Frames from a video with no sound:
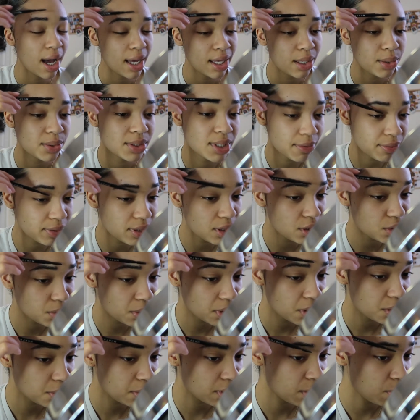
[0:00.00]
It was definitely in
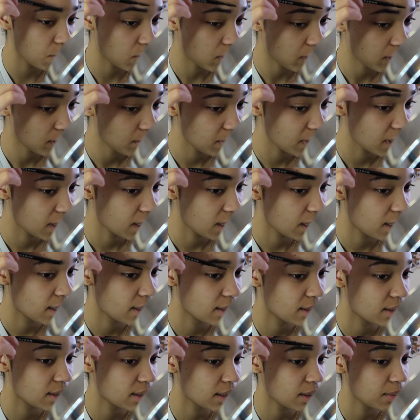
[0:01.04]
2021
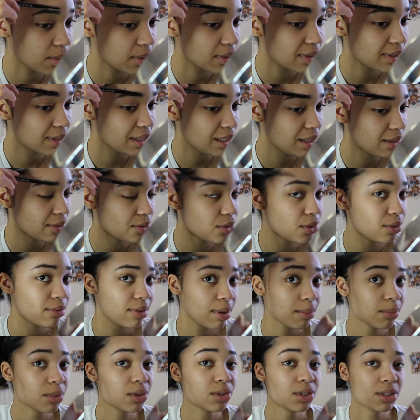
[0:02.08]
because it was either
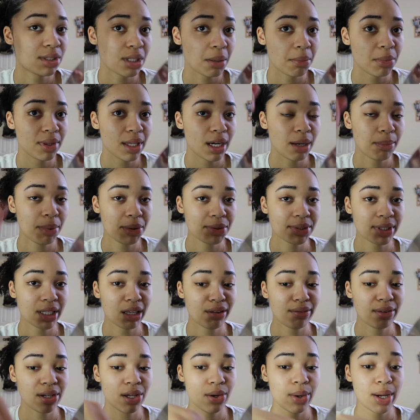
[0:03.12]
November December that I posted
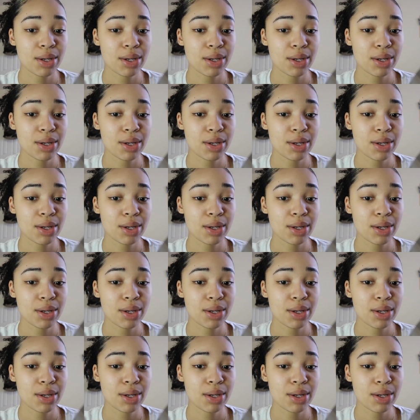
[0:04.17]
that video.